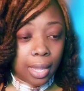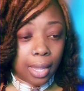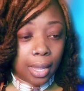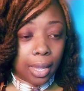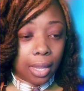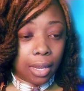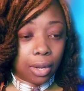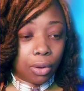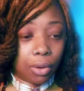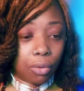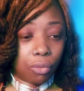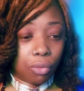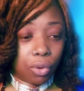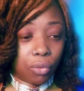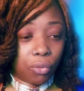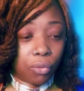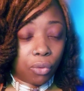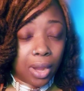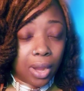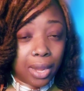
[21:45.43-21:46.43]
and
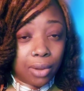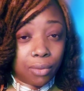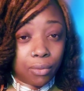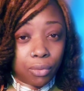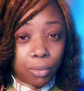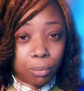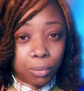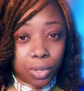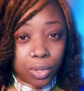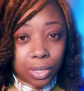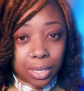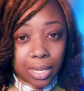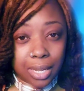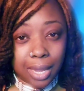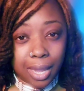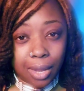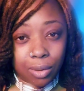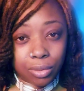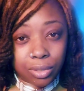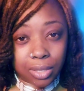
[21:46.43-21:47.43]
refrain from looking
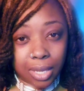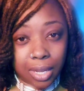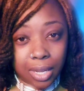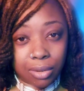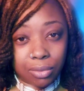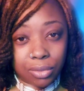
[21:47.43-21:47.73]
outside